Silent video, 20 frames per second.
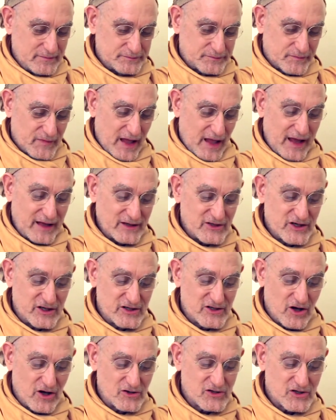And
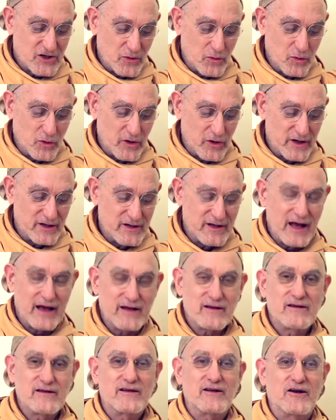she's also worried
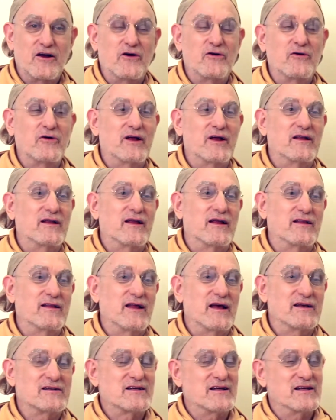that,
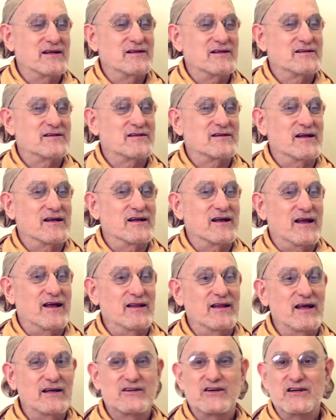unless she
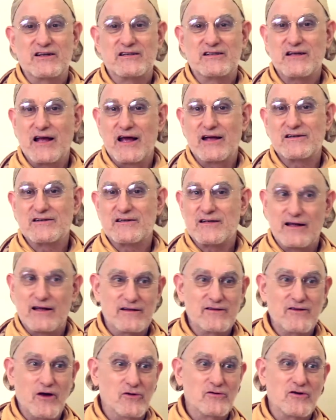says that,
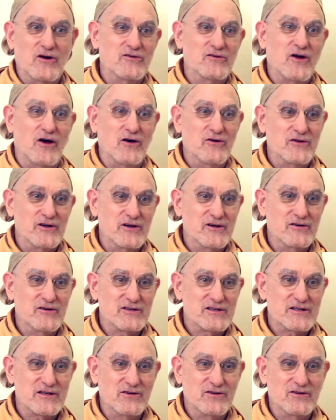no, you're
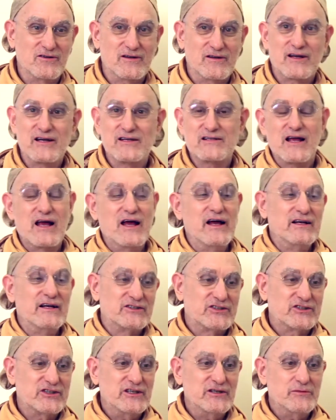still, because
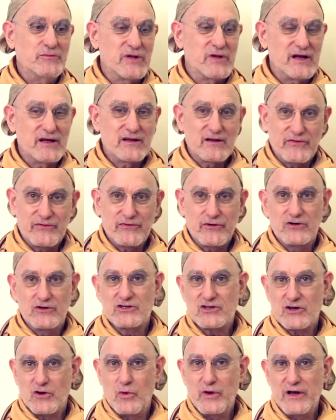she being the
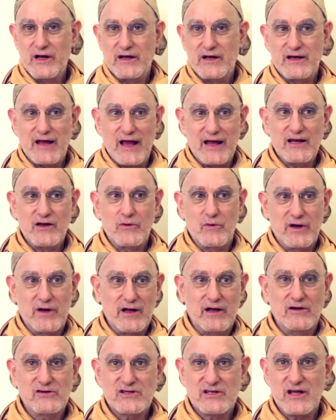first queen, anyone
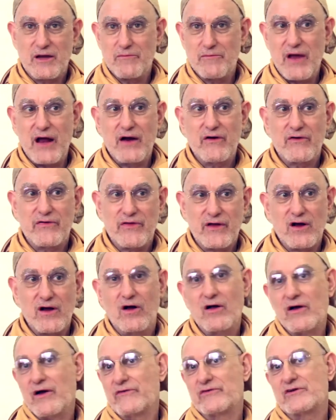else they marry, they
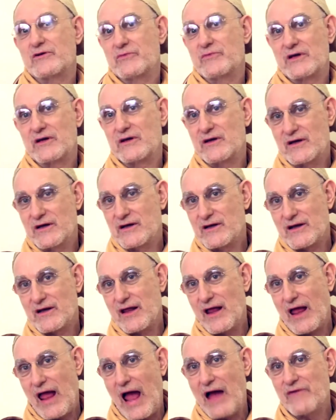all have to be
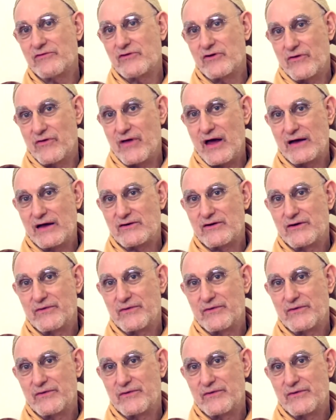after that.